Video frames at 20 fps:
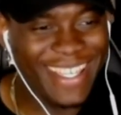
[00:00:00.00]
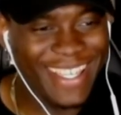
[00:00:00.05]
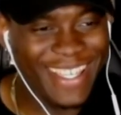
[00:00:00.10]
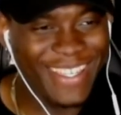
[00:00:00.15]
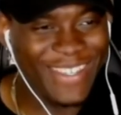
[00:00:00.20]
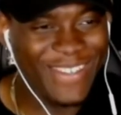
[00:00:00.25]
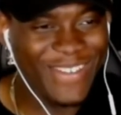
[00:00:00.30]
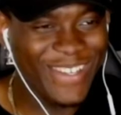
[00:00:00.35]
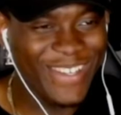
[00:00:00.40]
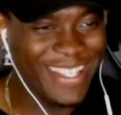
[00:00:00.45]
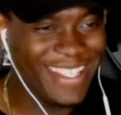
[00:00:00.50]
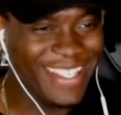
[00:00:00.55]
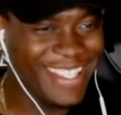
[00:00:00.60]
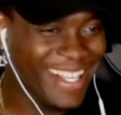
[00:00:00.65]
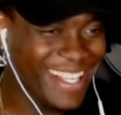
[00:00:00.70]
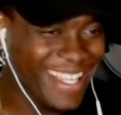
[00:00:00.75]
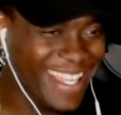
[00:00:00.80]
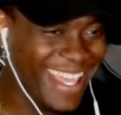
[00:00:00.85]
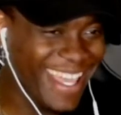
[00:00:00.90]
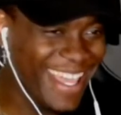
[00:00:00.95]

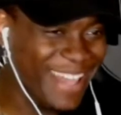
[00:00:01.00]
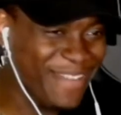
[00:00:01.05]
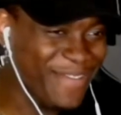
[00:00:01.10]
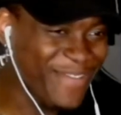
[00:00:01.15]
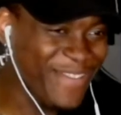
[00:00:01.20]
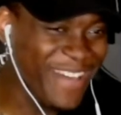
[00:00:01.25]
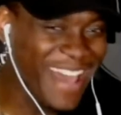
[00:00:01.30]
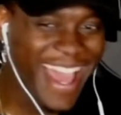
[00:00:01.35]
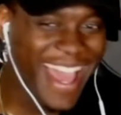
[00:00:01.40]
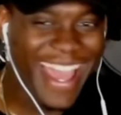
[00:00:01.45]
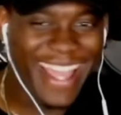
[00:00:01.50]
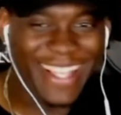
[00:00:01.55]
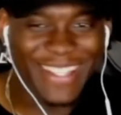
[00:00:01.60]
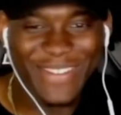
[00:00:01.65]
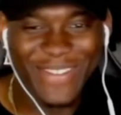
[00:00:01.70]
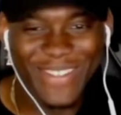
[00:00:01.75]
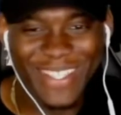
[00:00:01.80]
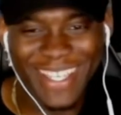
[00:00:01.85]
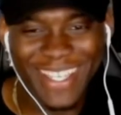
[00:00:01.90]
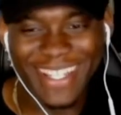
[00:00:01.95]
Yukitake, facts.
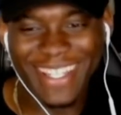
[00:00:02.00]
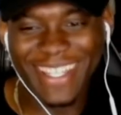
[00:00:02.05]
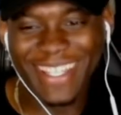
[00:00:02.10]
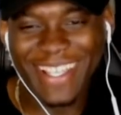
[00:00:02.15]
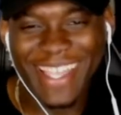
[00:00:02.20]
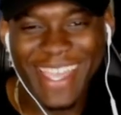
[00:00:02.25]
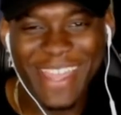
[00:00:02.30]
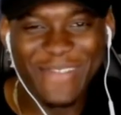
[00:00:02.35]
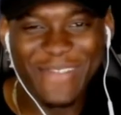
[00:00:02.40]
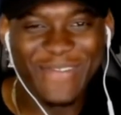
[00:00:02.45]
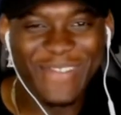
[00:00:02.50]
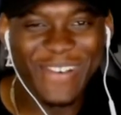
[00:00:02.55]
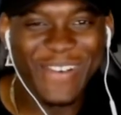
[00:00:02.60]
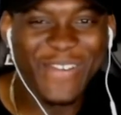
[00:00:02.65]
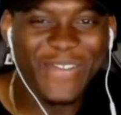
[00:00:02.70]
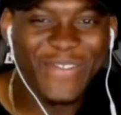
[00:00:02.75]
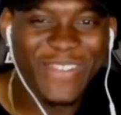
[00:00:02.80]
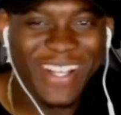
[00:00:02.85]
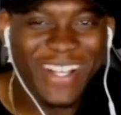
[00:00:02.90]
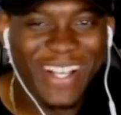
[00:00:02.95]
Who said to get
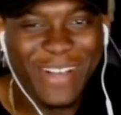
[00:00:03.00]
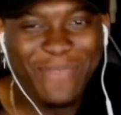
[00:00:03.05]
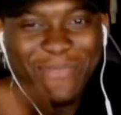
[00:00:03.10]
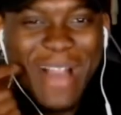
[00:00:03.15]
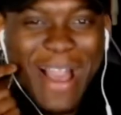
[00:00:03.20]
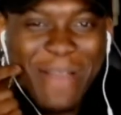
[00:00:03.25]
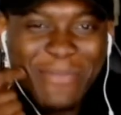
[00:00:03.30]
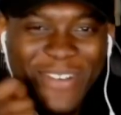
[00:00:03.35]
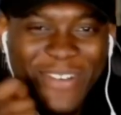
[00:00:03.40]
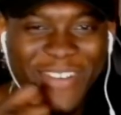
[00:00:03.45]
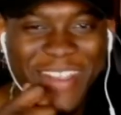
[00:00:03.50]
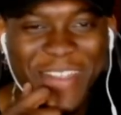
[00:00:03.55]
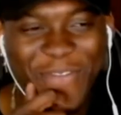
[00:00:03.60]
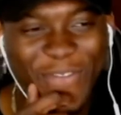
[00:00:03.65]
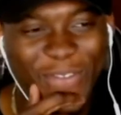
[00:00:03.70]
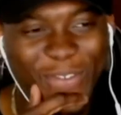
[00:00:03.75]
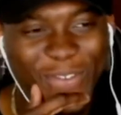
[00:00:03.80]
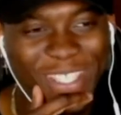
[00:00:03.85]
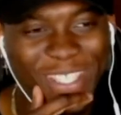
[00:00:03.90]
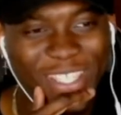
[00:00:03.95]
involved, Carpa? I'm
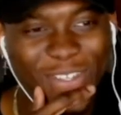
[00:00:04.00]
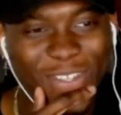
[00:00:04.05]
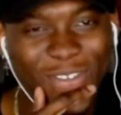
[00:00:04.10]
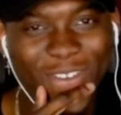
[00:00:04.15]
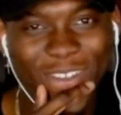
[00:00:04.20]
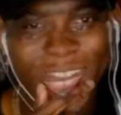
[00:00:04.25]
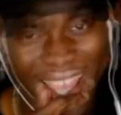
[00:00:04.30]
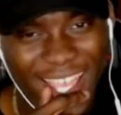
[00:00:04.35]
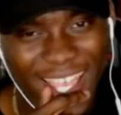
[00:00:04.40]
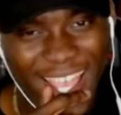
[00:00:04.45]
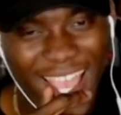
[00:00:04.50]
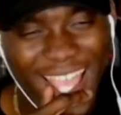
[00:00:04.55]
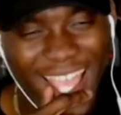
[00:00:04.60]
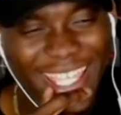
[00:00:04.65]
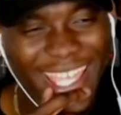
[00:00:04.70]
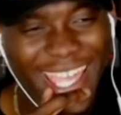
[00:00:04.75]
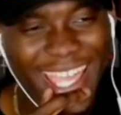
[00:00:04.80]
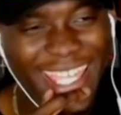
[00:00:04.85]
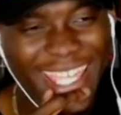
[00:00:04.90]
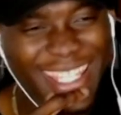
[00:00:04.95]
grateful to you. And
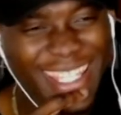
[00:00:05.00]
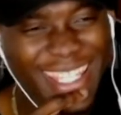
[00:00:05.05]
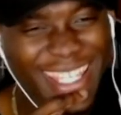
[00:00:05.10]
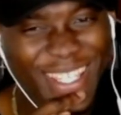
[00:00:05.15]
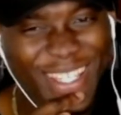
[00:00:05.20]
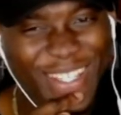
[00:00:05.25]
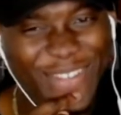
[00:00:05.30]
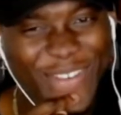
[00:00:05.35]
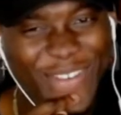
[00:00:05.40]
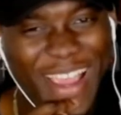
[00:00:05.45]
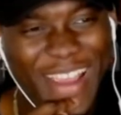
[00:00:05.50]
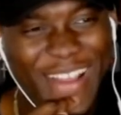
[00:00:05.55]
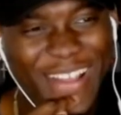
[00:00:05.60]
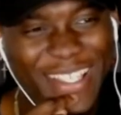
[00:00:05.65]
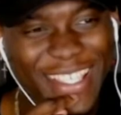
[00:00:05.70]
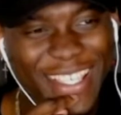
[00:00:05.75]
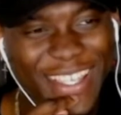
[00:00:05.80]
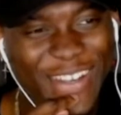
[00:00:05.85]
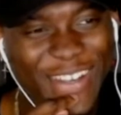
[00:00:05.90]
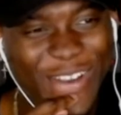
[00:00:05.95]
yeah, he did just fire a
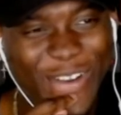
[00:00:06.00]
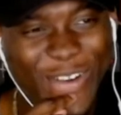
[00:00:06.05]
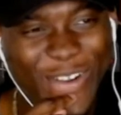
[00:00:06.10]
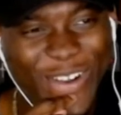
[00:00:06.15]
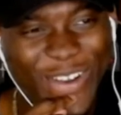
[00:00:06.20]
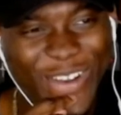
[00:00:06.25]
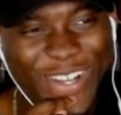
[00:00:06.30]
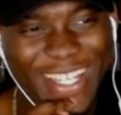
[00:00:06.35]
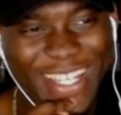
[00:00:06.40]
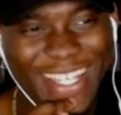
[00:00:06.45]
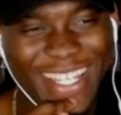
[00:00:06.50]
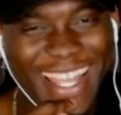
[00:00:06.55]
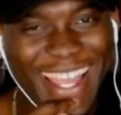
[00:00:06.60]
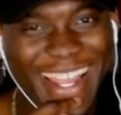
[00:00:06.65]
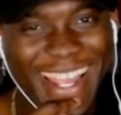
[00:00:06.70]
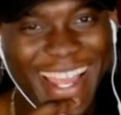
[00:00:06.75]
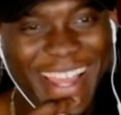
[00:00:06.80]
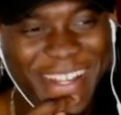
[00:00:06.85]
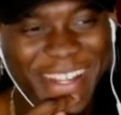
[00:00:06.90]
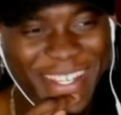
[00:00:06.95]
zero. Oh god, like,
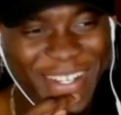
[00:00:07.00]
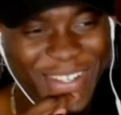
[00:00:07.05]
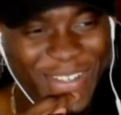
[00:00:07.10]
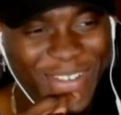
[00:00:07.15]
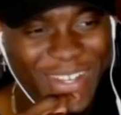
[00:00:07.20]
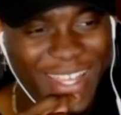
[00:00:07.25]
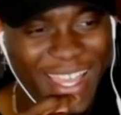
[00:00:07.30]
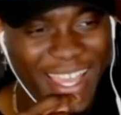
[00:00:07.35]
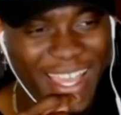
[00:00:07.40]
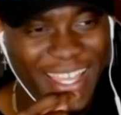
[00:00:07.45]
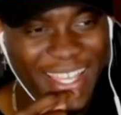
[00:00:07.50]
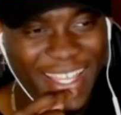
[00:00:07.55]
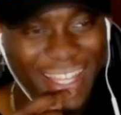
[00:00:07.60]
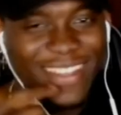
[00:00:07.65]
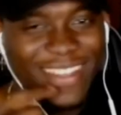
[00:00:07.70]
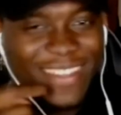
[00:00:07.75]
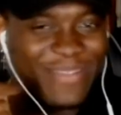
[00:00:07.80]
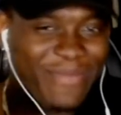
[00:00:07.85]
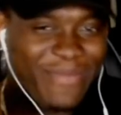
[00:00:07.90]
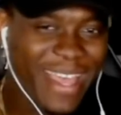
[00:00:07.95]
how'd he do that?
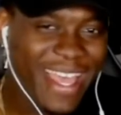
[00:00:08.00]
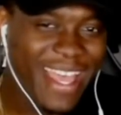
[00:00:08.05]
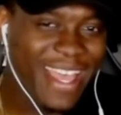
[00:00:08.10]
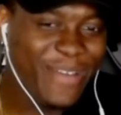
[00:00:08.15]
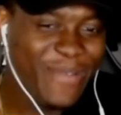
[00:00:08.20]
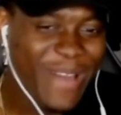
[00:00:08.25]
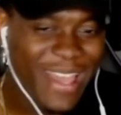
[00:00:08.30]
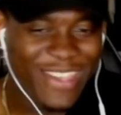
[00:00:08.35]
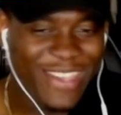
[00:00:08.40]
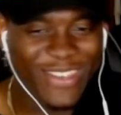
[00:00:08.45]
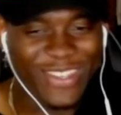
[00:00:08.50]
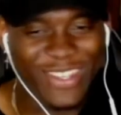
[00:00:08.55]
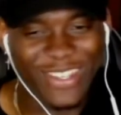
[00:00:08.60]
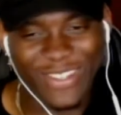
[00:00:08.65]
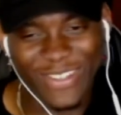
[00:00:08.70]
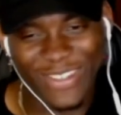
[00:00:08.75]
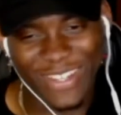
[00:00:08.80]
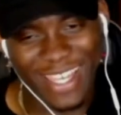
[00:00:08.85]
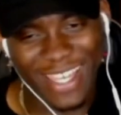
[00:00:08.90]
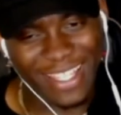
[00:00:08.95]
Man, why are you gonna
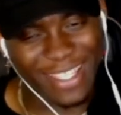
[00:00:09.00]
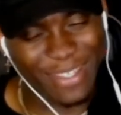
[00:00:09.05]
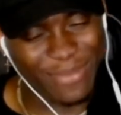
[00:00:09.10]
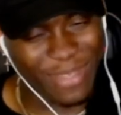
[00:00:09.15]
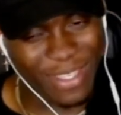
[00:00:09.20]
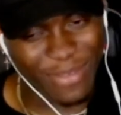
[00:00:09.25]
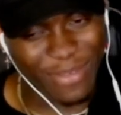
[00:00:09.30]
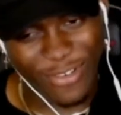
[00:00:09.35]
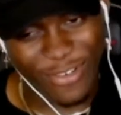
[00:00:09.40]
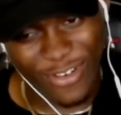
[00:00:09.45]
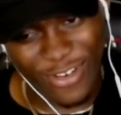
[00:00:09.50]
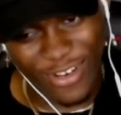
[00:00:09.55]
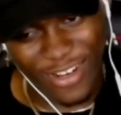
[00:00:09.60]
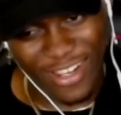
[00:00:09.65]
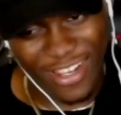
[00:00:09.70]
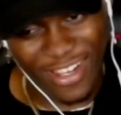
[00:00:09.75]
do that to me, bro?